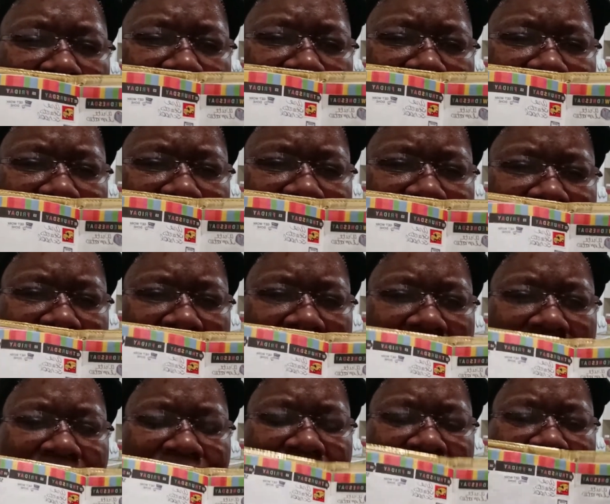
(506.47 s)
much the
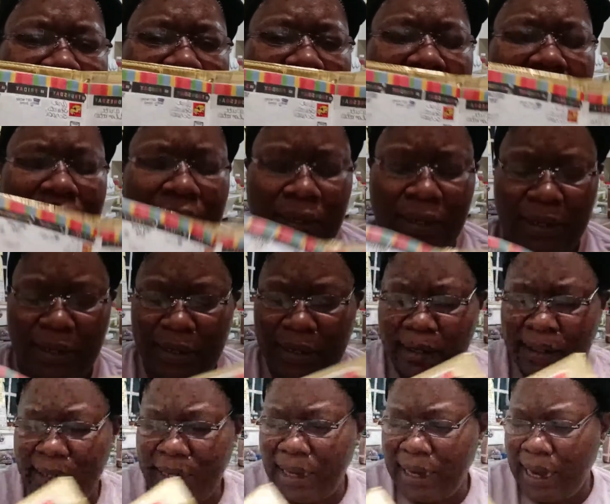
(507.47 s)
same thing.
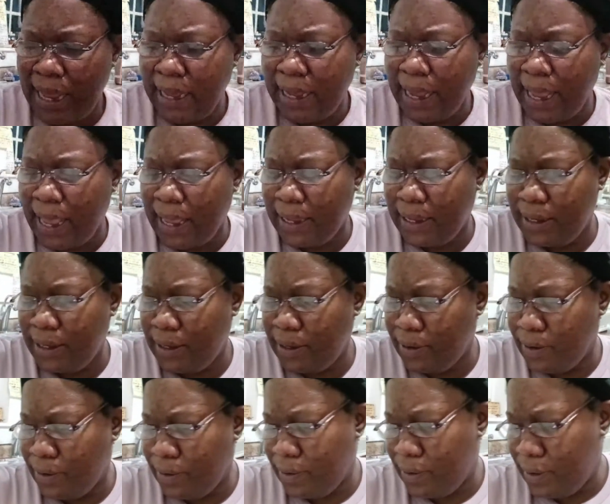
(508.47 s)
Then I got
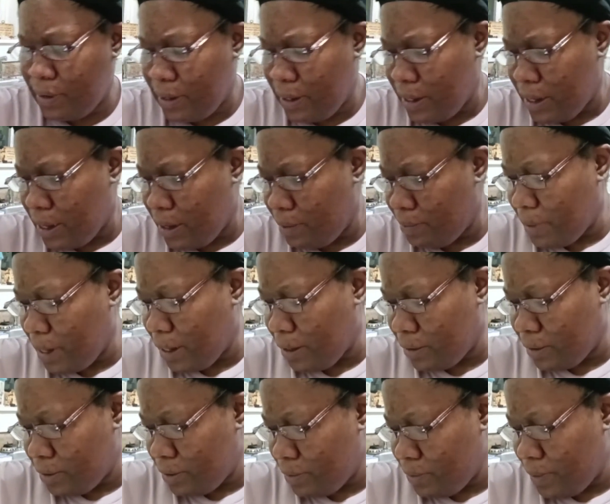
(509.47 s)
here. I'm not
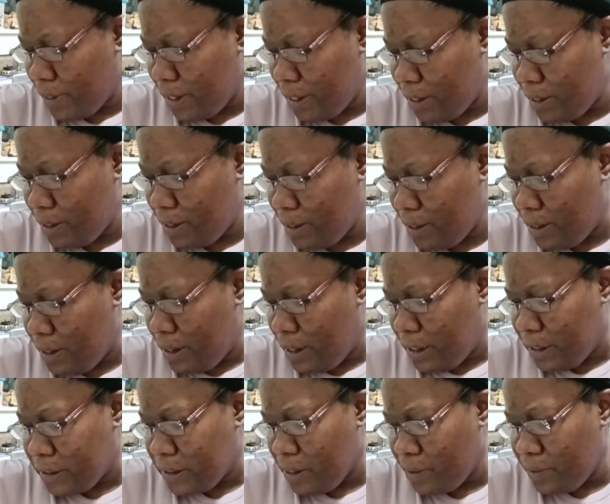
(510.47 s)
going to wait.
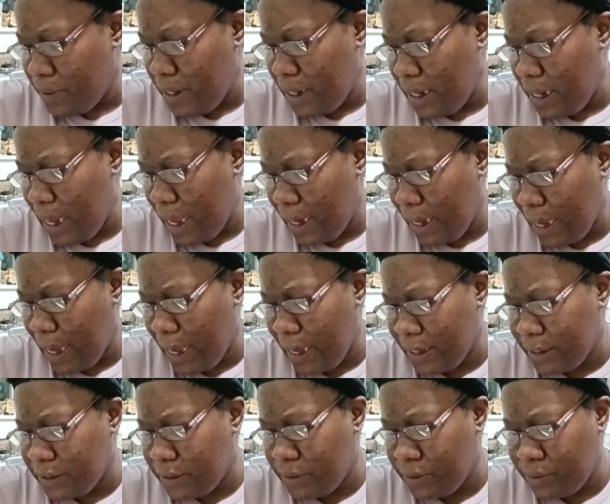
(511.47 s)
So then I
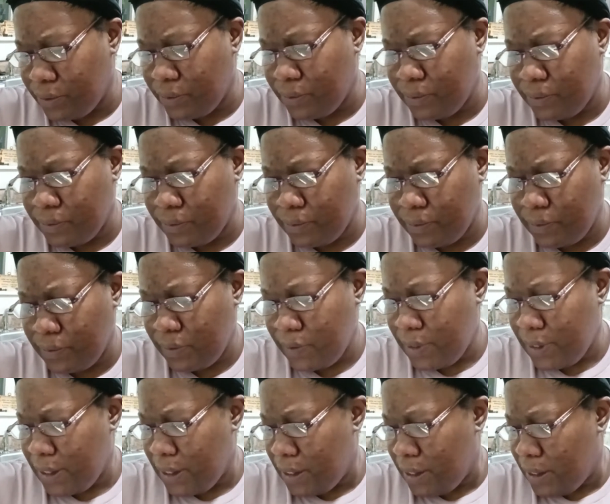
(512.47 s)
got to
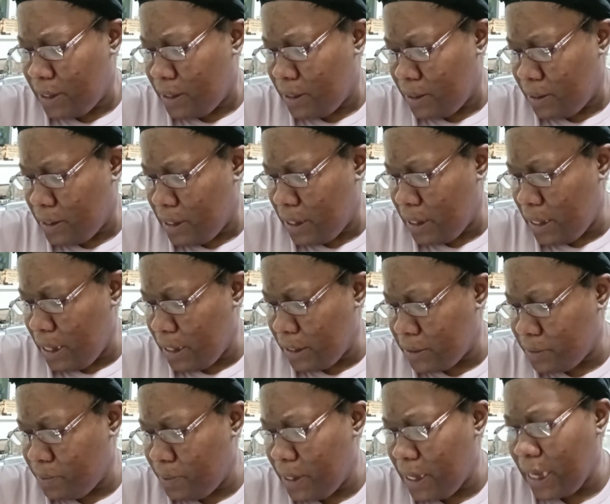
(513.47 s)
the
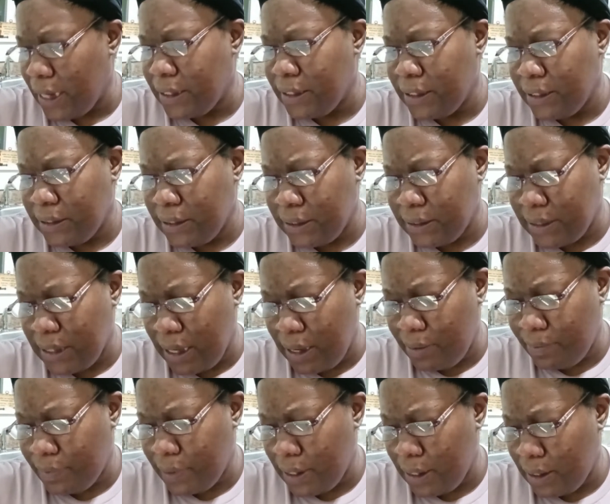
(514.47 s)
next week. I did the
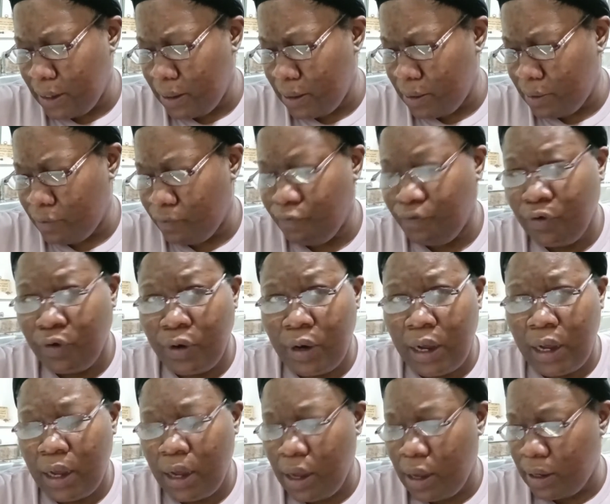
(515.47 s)
same thing for
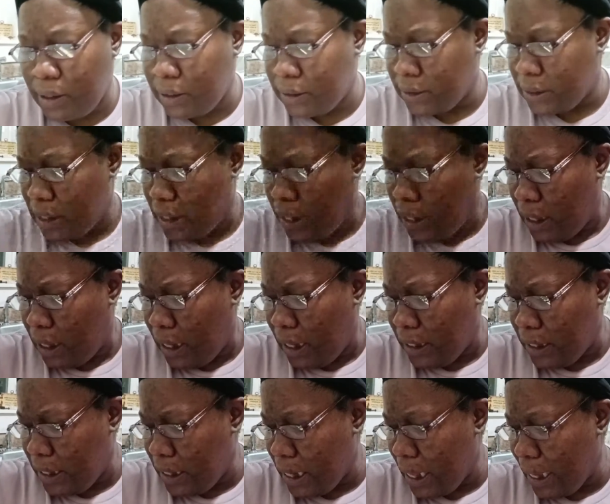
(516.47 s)
others. And
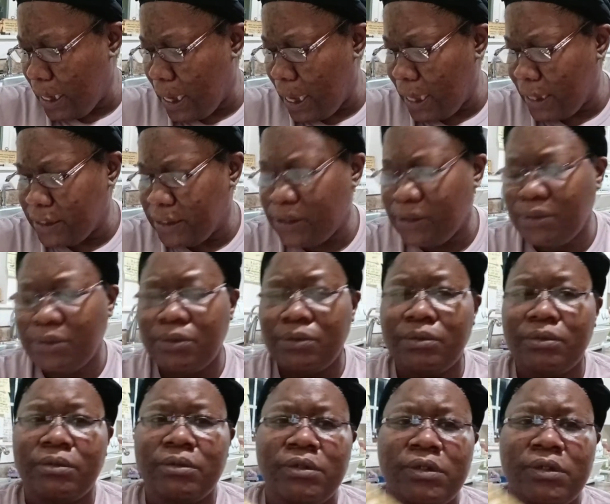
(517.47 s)
then I got to